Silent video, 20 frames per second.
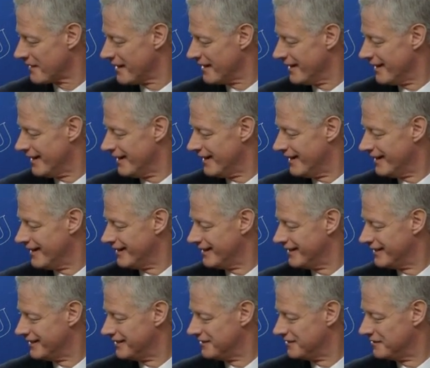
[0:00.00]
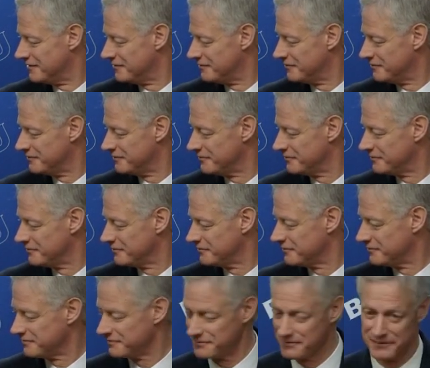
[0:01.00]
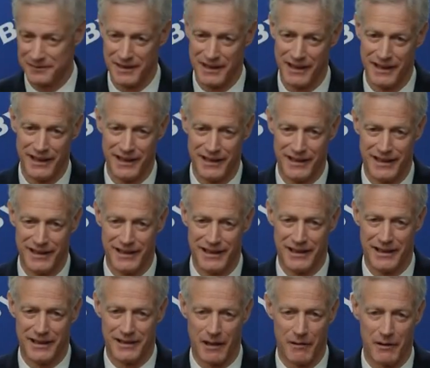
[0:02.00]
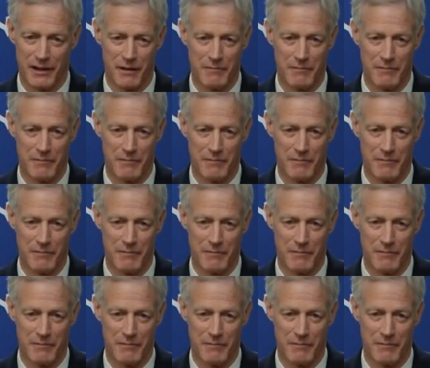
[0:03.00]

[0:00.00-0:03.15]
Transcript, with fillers: I'm happy to be along with them.